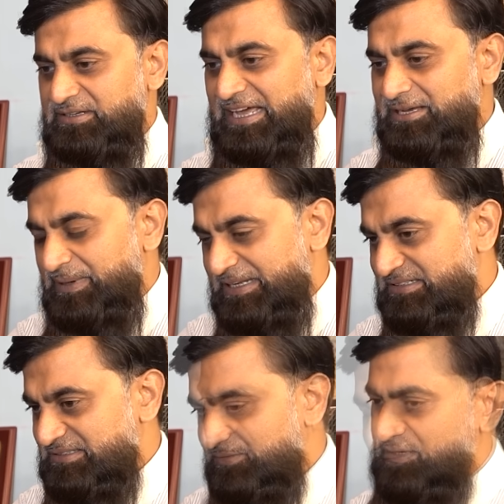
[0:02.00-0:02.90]

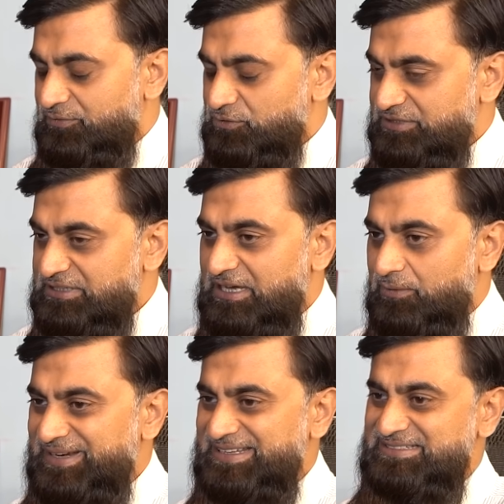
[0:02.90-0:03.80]
Diabetes, if you see
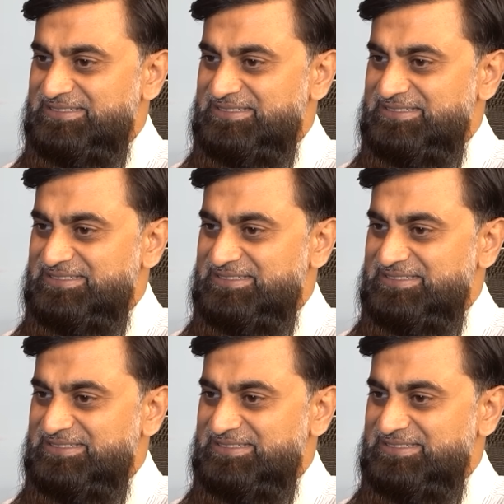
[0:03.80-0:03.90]
nowadays,